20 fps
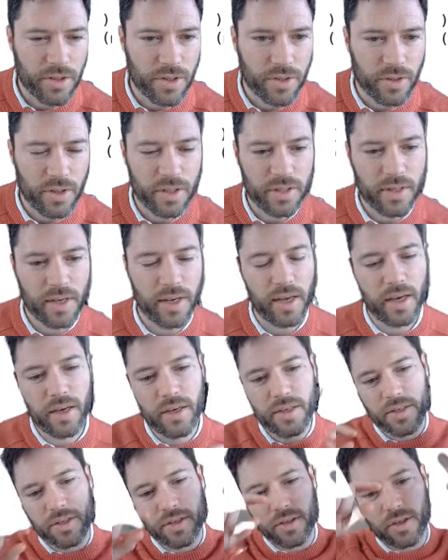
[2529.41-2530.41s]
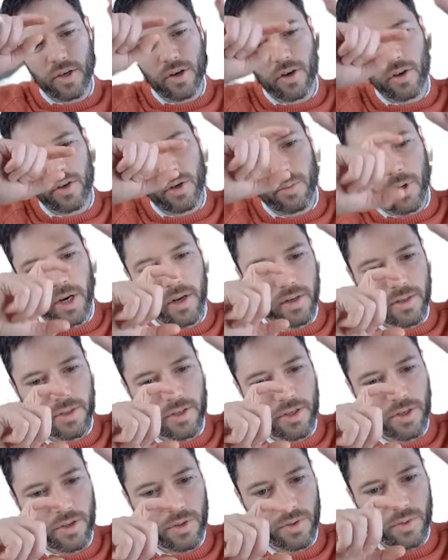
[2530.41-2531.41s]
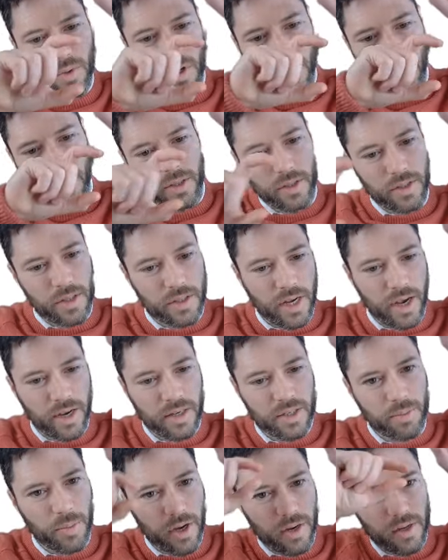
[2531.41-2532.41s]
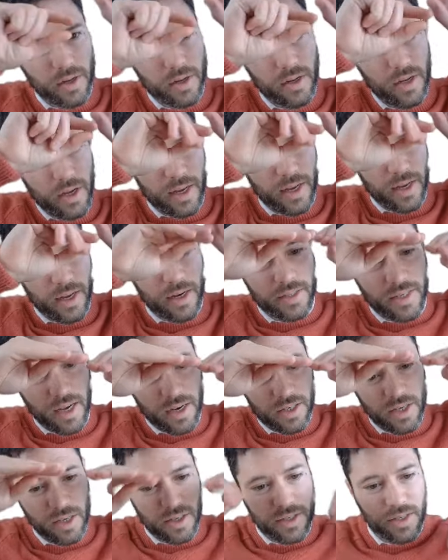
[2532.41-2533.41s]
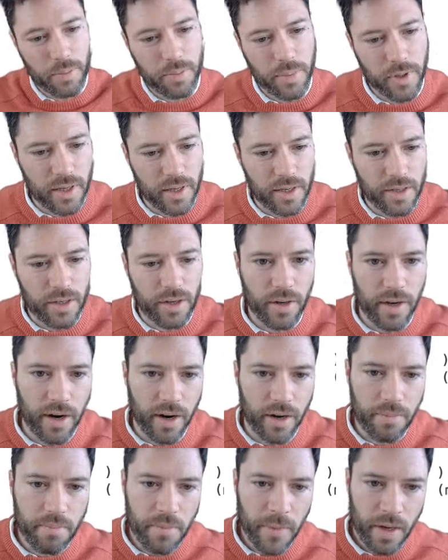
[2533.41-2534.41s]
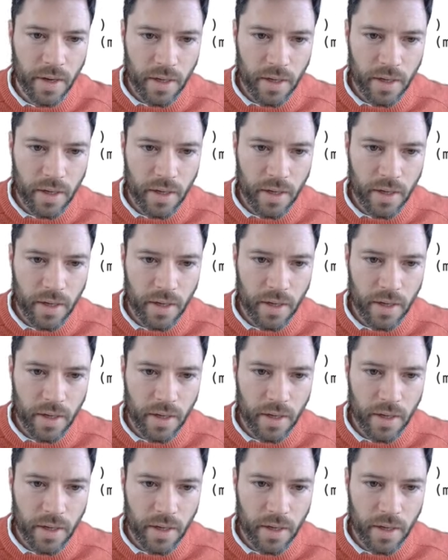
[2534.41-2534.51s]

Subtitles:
So this links the audio model to the text model, and it's actually a simple linear layer.